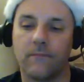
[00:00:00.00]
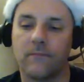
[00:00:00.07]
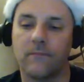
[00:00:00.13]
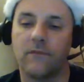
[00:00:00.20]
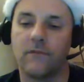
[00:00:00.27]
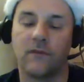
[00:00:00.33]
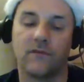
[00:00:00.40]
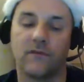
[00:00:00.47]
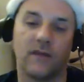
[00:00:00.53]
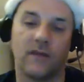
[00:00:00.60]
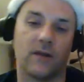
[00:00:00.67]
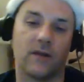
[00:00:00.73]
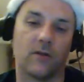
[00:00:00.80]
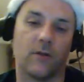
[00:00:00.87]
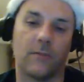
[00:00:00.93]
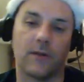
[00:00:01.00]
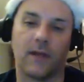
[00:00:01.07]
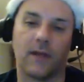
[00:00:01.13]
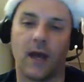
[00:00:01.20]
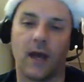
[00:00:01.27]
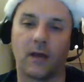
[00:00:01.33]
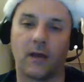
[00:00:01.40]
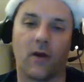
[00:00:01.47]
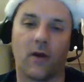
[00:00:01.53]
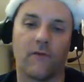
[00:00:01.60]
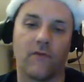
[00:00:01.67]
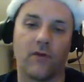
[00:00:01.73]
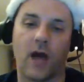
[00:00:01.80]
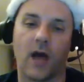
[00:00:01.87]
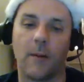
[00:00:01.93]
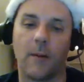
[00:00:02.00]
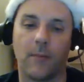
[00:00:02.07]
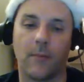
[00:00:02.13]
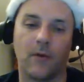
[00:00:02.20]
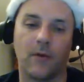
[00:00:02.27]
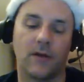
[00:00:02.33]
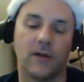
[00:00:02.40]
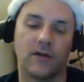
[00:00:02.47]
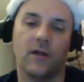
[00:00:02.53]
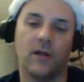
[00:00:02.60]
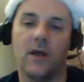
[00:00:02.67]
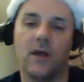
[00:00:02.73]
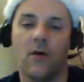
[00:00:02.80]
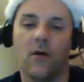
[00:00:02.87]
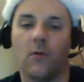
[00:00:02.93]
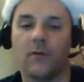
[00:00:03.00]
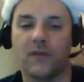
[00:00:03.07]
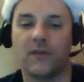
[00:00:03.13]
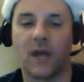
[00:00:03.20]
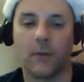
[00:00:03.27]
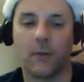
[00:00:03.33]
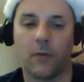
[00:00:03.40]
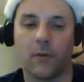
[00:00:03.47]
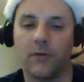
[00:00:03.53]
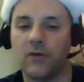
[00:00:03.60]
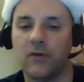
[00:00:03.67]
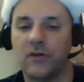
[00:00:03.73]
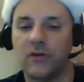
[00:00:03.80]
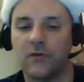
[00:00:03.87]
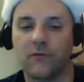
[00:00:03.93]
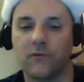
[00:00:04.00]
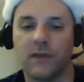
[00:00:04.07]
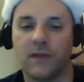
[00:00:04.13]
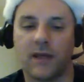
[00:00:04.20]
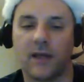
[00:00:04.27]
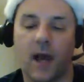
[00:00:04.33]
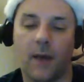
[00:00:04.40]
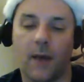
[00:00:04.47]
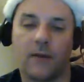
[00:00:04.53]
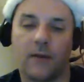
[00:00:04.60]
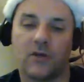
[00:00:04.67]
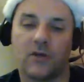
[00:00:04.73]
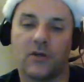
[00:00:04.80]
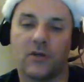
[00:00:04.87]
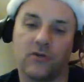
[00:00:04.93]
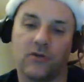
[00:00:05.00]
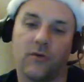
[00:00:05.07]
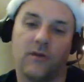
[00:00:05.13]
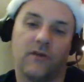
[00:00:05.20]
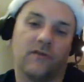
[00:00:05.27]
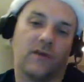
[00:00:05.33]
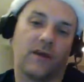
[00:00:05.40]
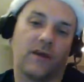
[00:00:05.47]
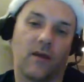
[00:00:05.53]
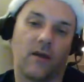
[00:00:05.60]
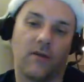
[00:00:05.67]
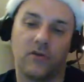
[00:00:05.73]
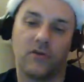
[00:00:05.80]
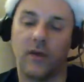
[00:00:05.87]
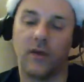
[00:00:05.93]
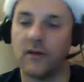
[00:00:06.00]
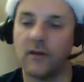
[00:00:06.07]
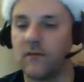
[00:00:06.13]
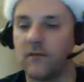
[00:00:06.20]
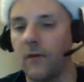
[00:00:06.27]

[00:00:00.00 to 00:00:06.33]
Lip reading: because they did a Grumpy Cat Garfield comic book, and one time we were in there, she was reading the comic and she enjoyed it, so I got her the trade. So